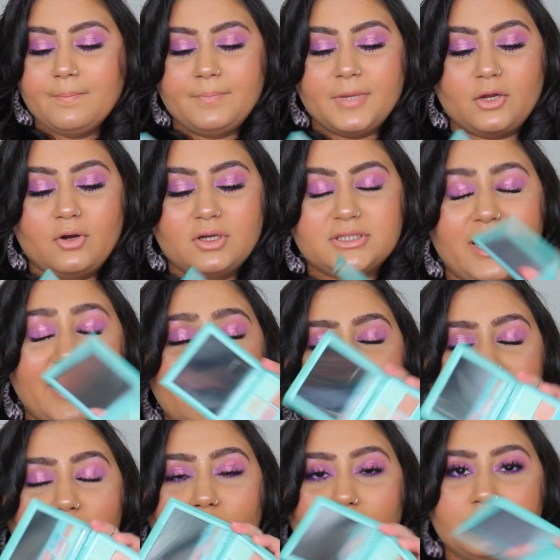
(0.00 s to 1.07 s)
because I
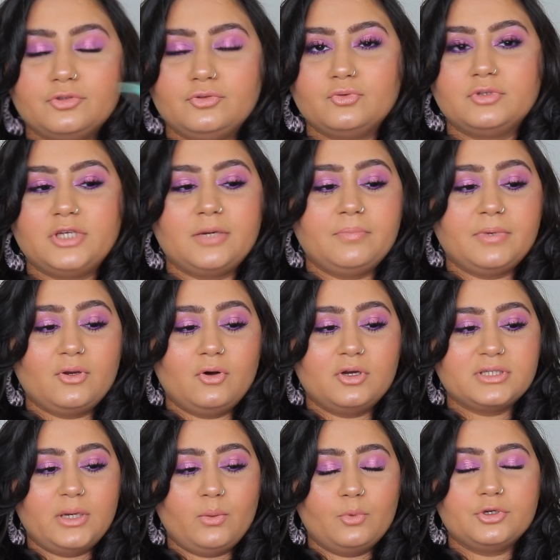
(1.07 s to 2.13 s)
didn't want to do that,
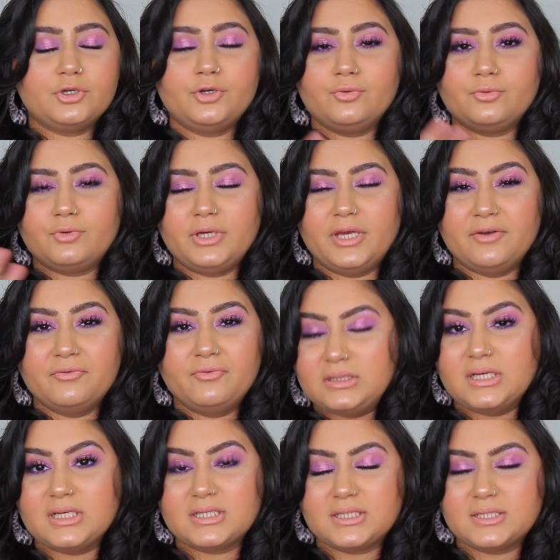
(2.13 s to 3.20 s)
because I wanted to give
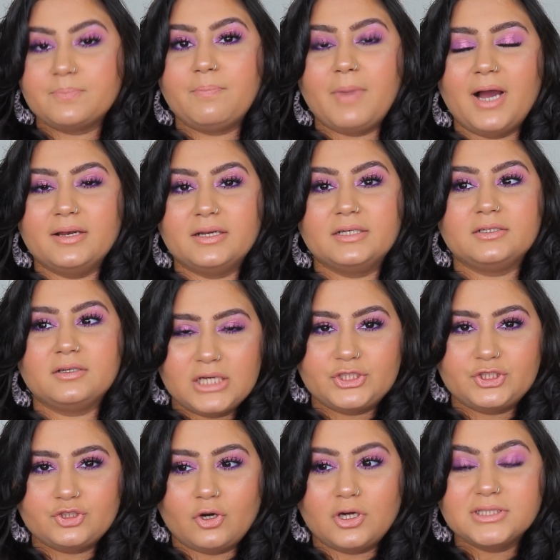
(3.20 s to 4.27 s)
this palette a
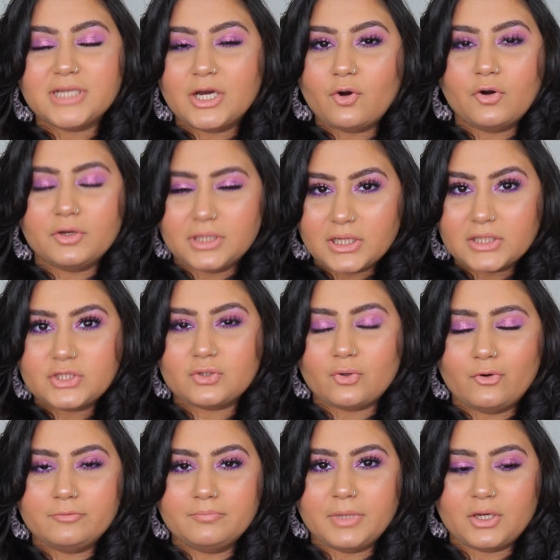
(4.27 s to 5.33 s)
shot on its
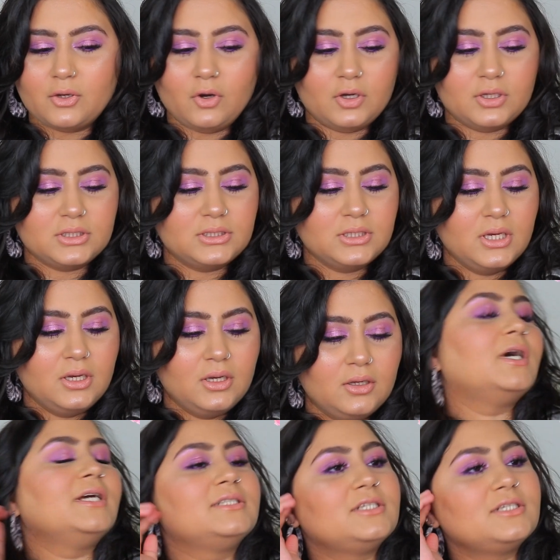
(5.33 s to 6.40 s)
own, because
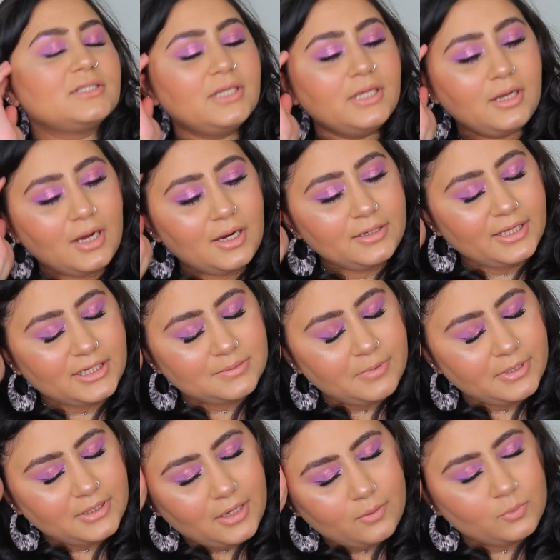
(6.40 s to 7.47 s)
I seriously can't
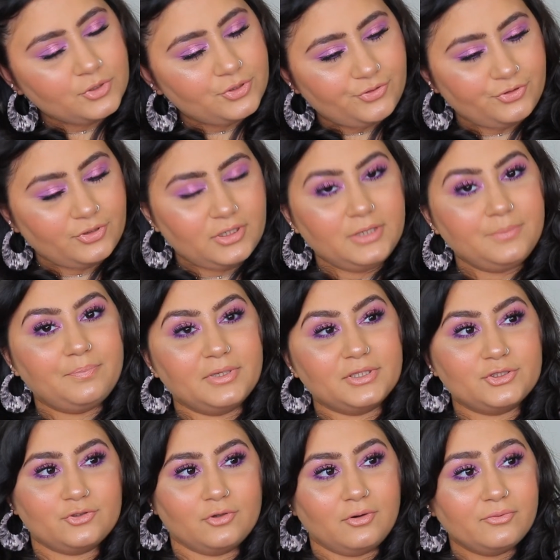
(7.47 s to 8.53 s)
explain. I was really
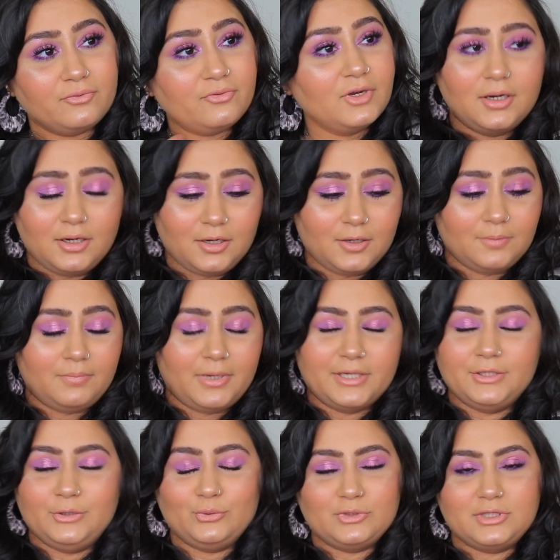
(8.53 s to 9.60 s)
pissed off by
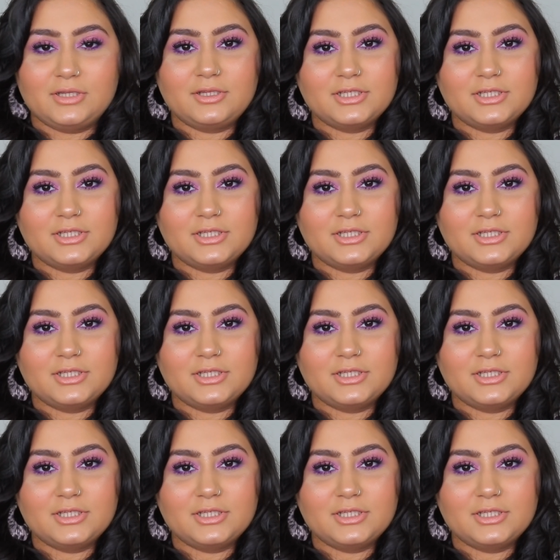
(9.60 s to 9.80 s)
using